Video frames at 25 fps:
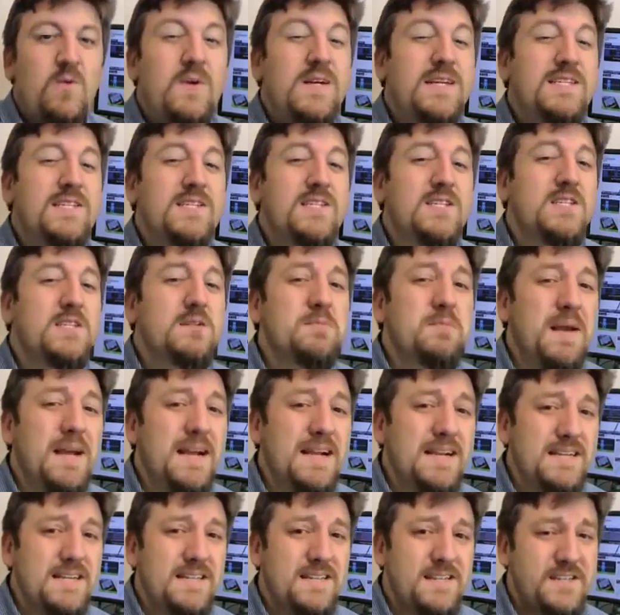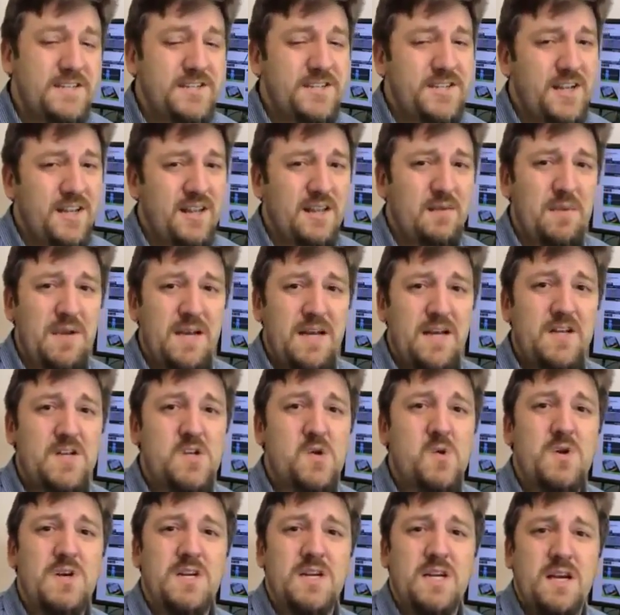We suspect that Jelly Bean
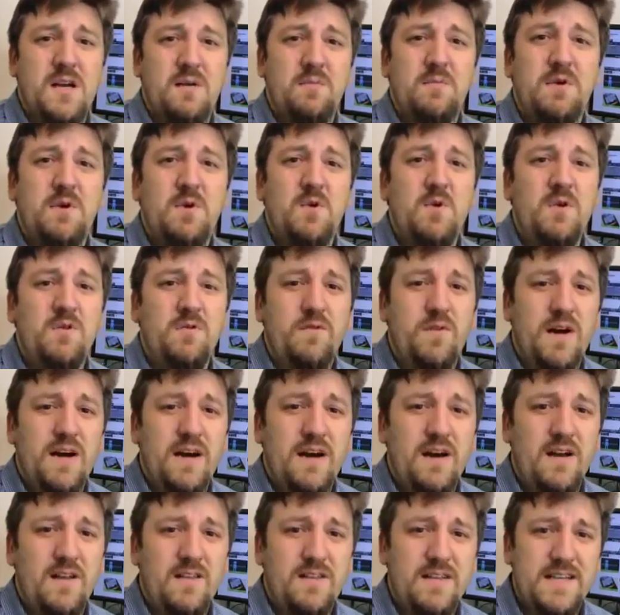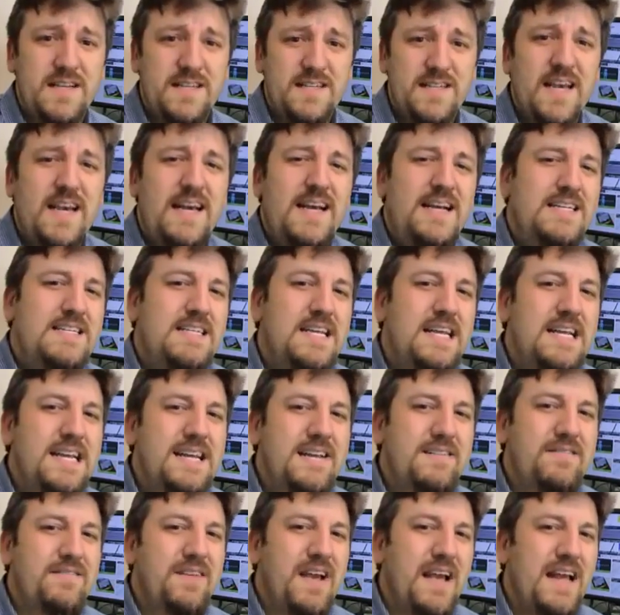is going to help unify all these, take
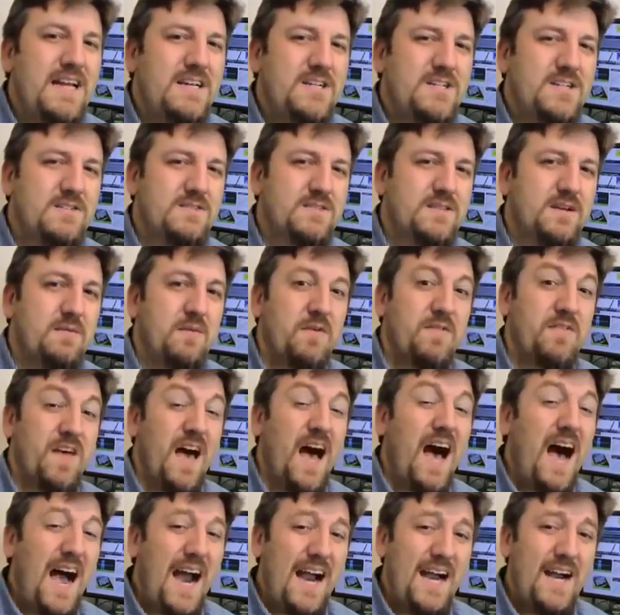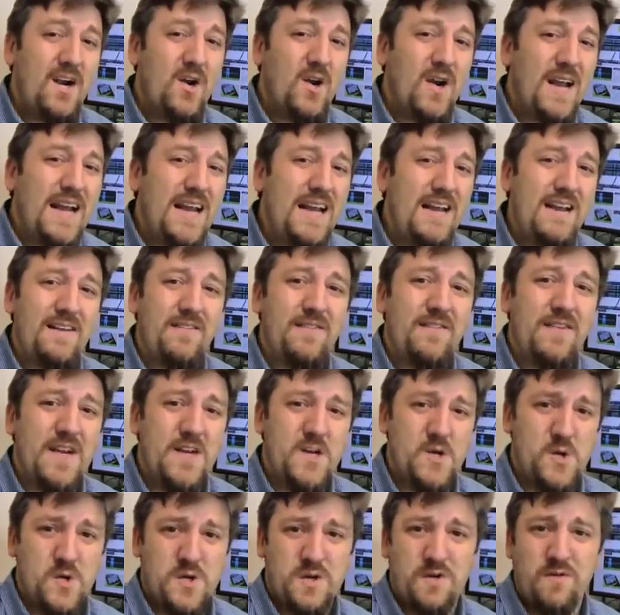advantage of some of the higher end
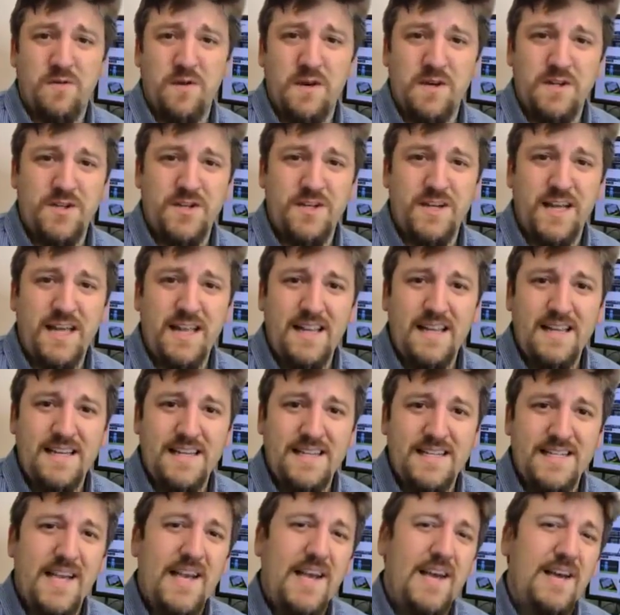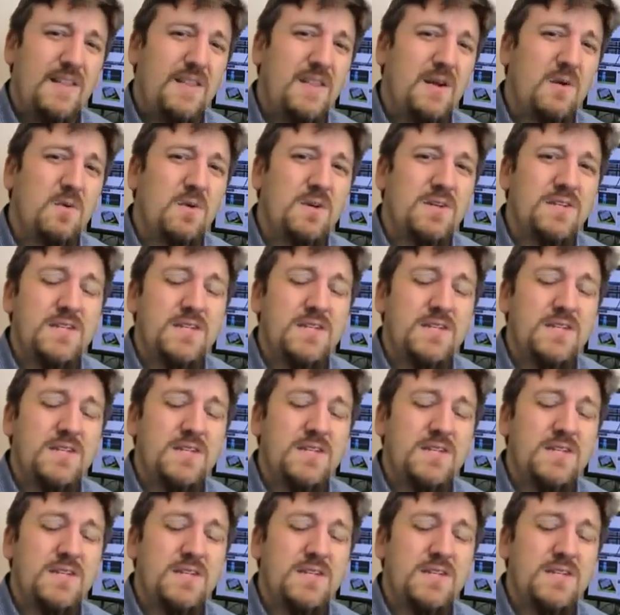features and functionalities that